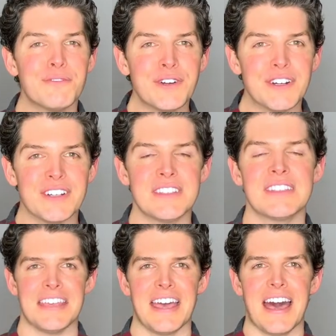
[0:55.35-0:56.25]

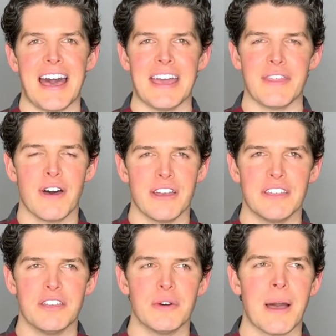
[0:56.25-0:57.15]
First, I
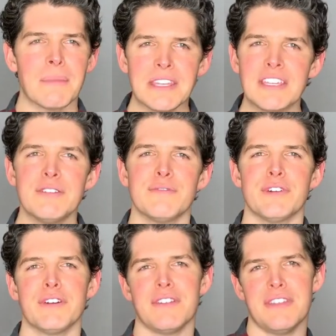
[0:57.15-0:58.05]
thought, you know, I'm gonna
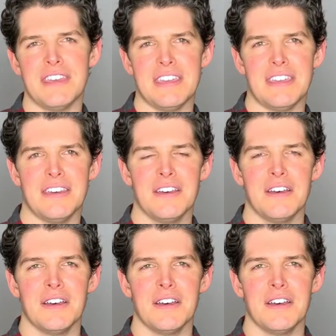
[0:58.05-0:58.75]
convert the